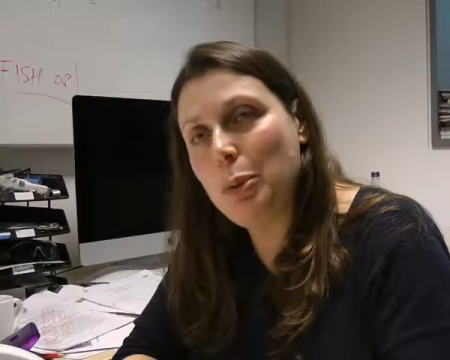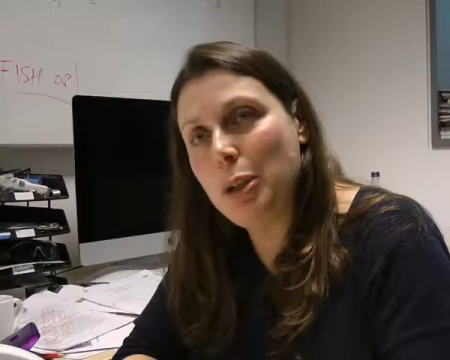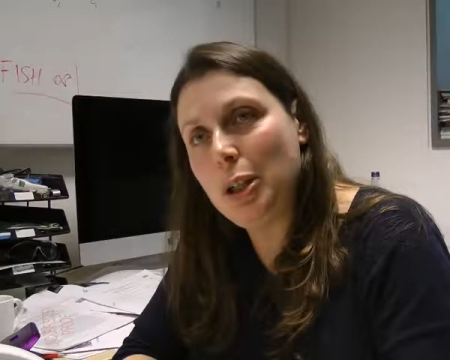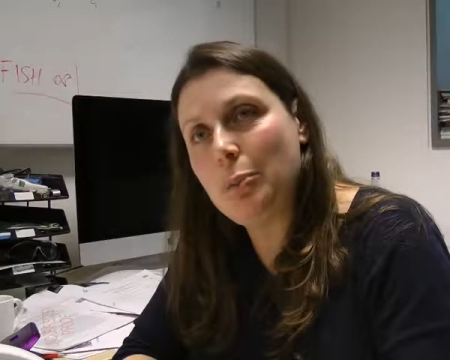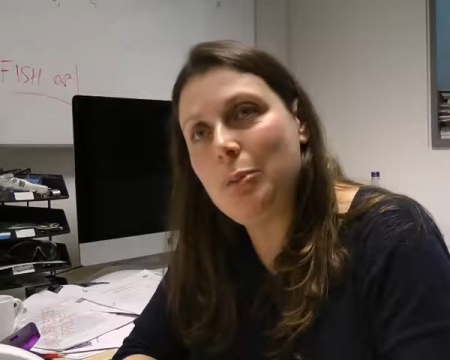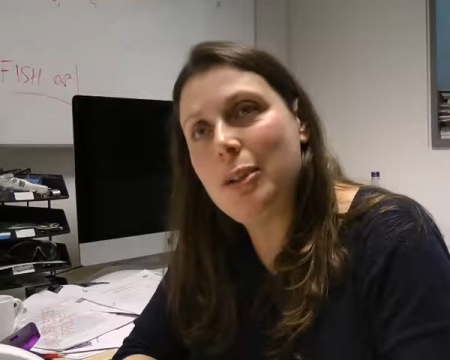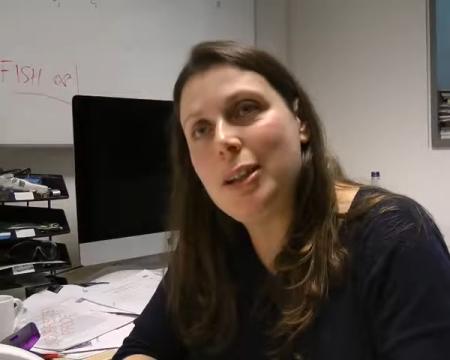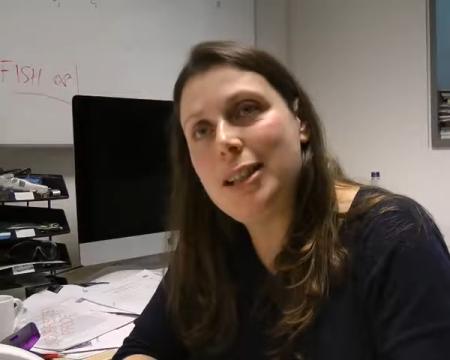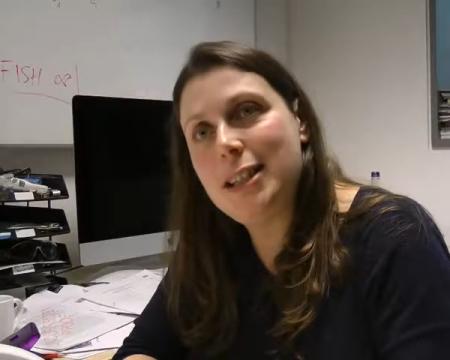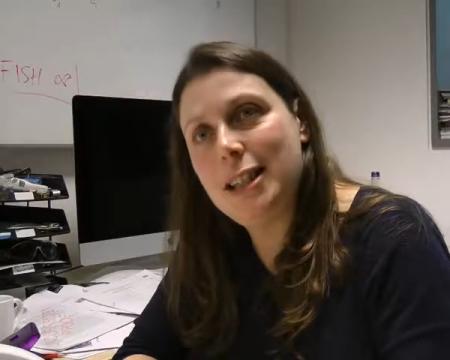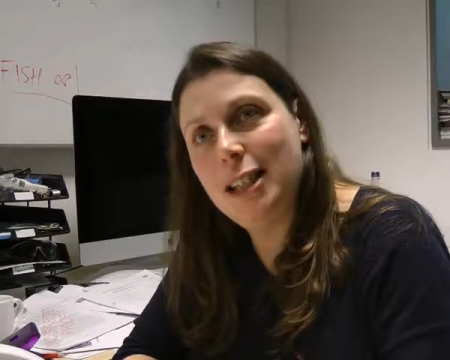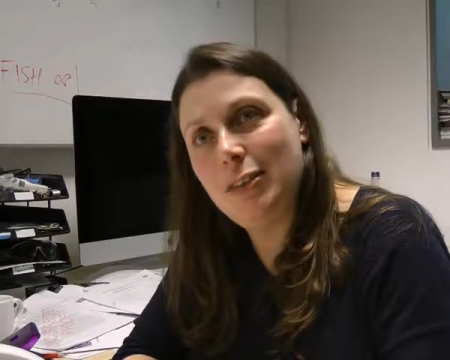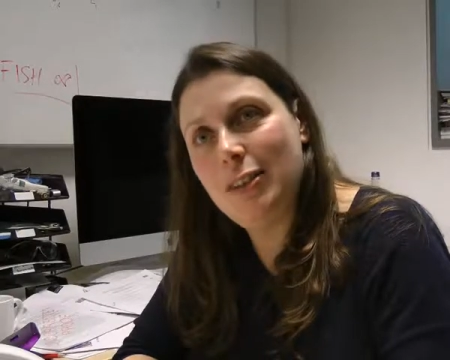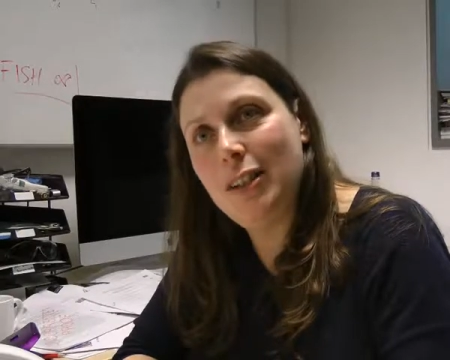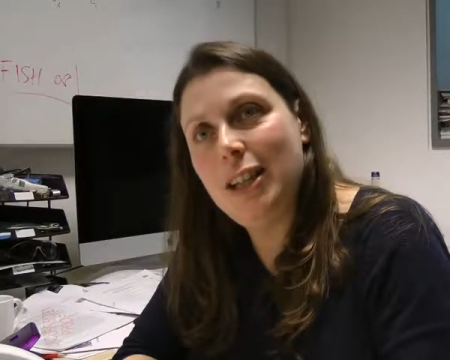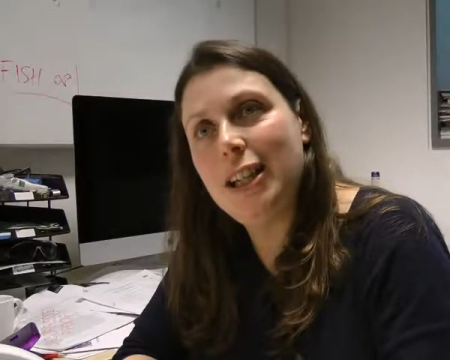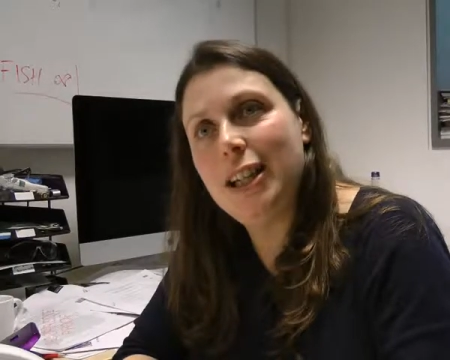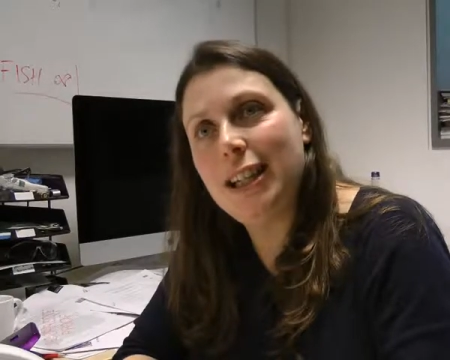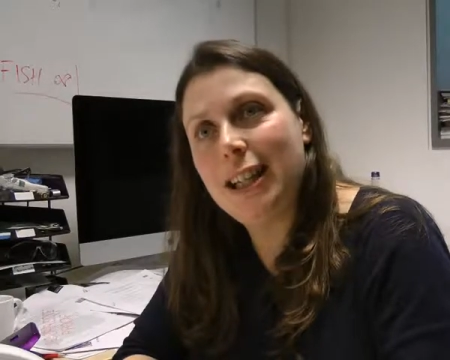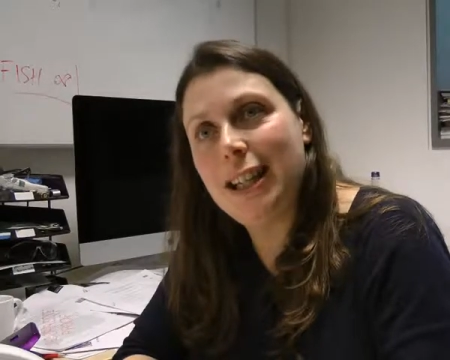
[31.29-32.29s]
putting my
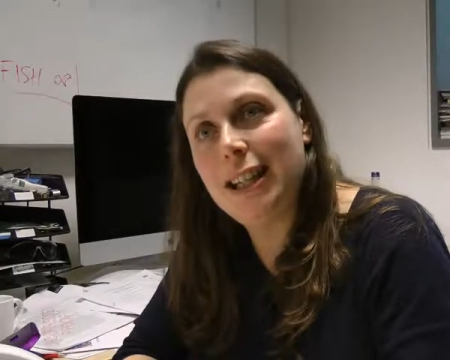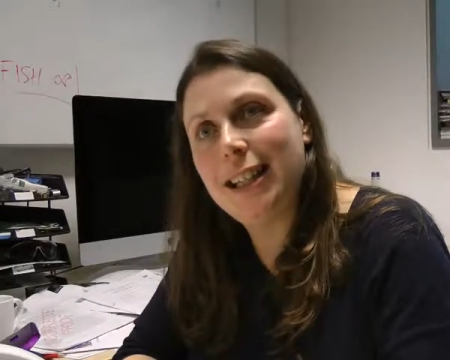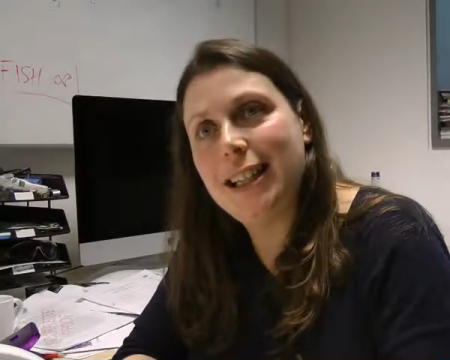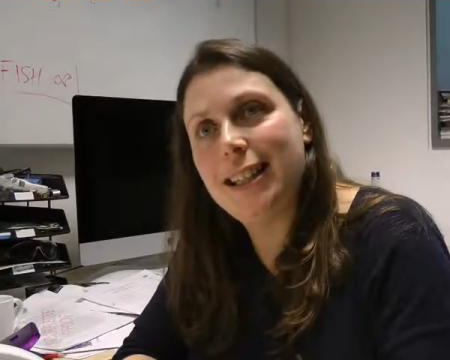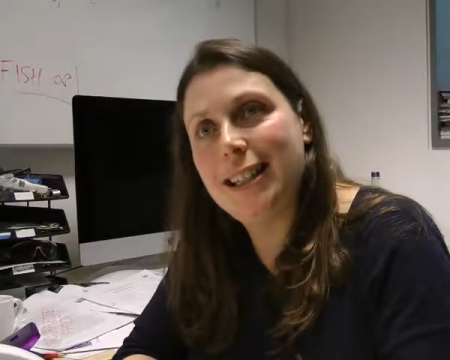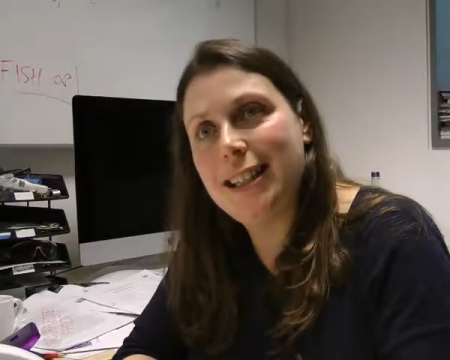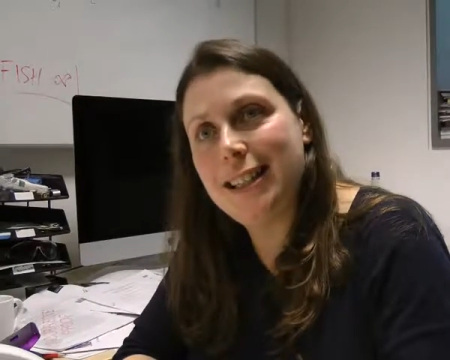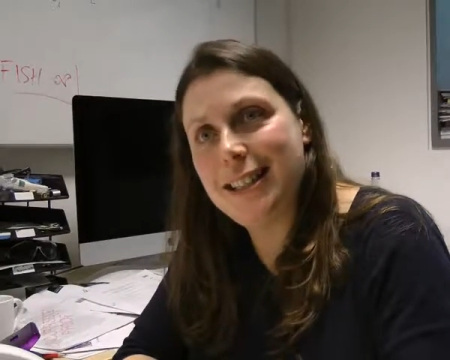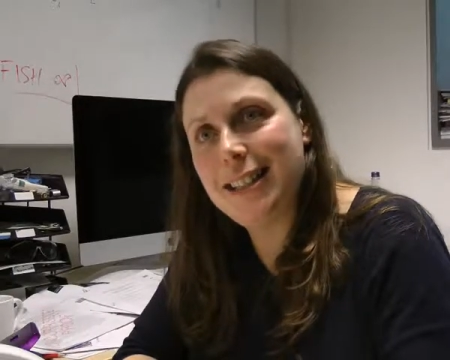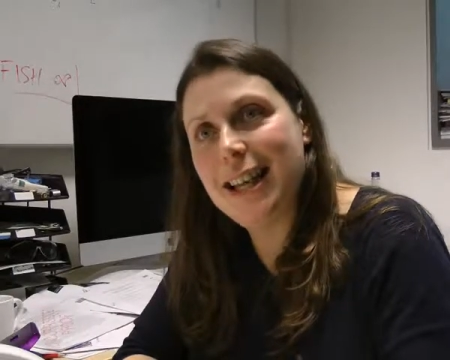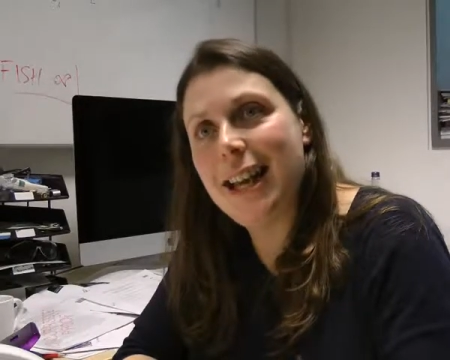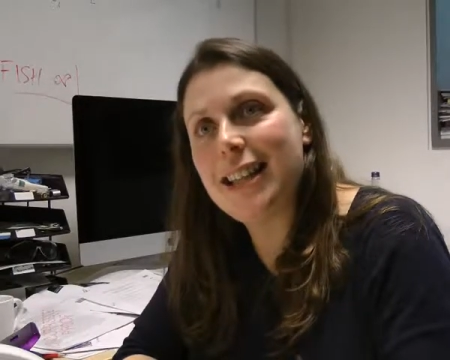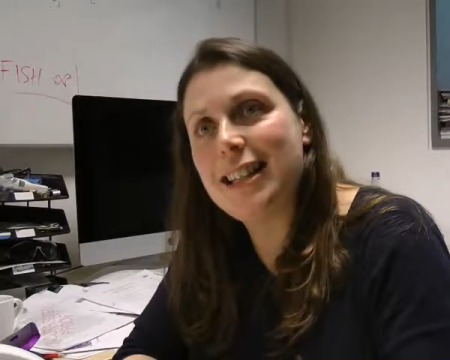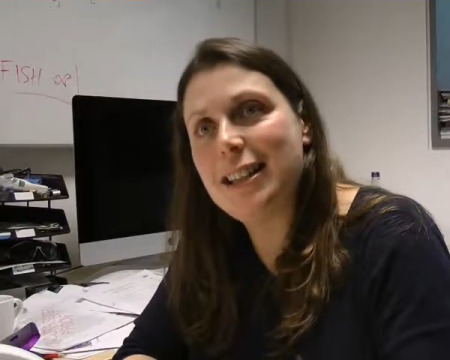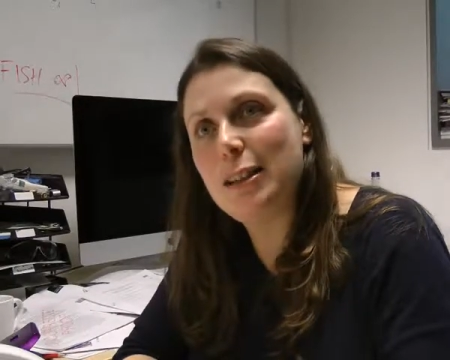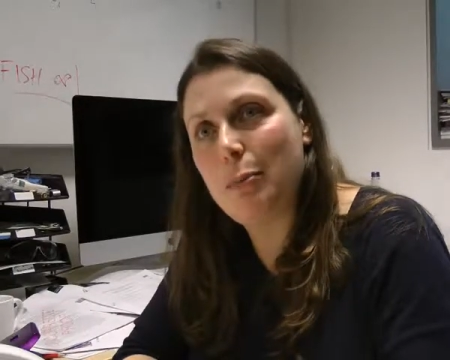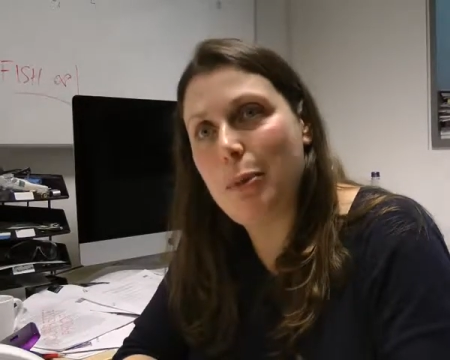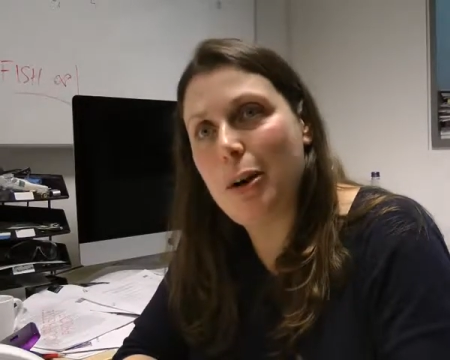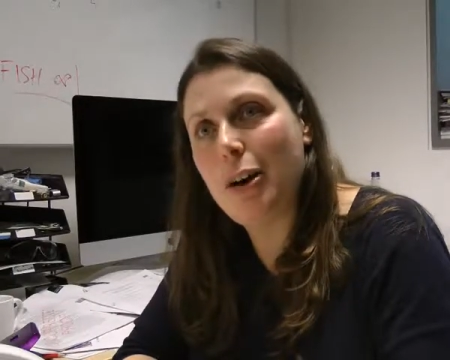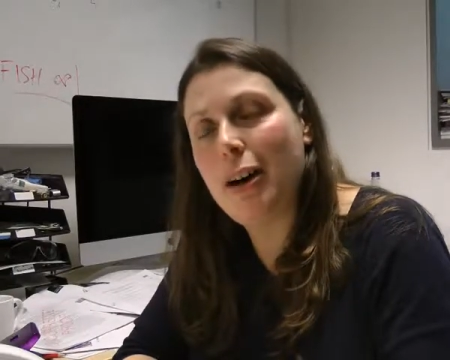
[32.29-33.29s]
CV in and getting it
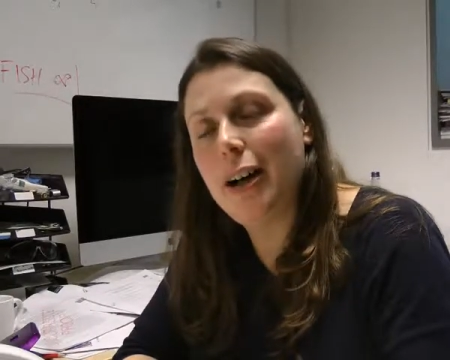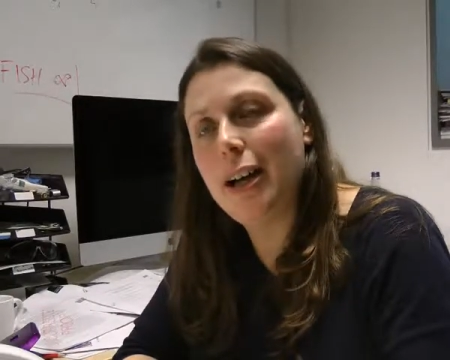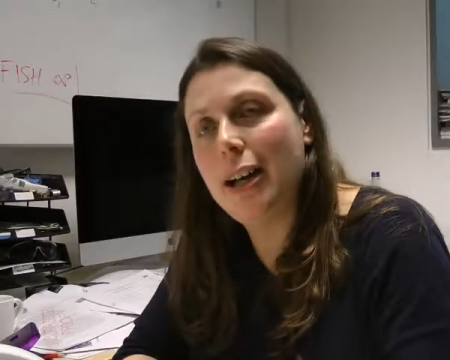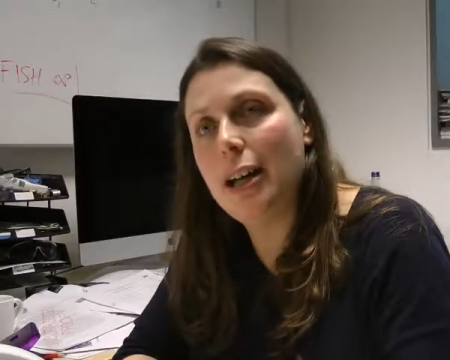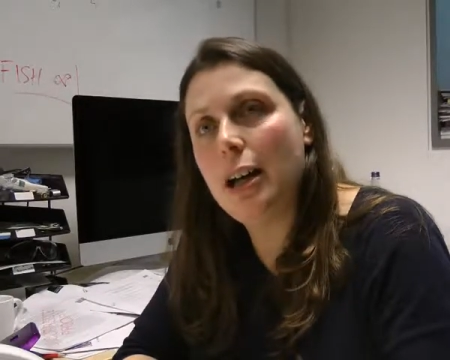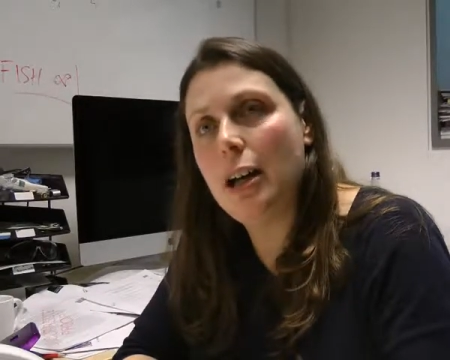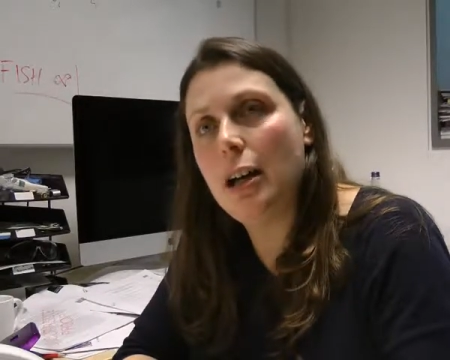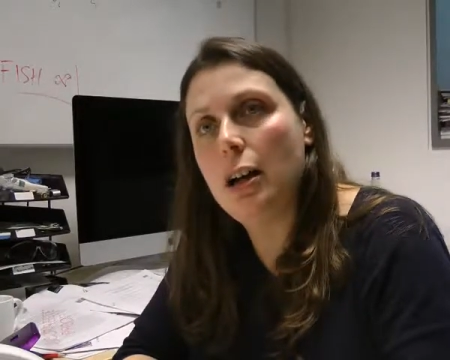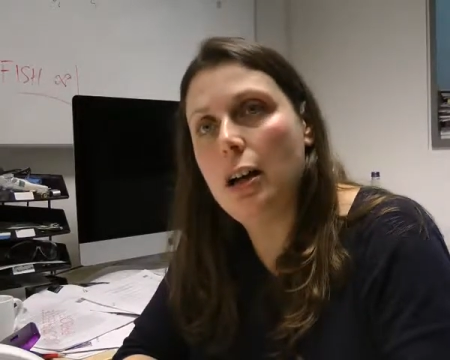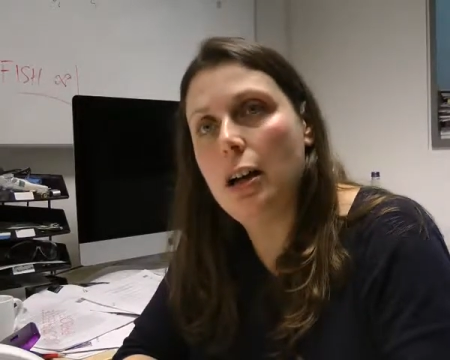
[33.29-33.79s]
assessed by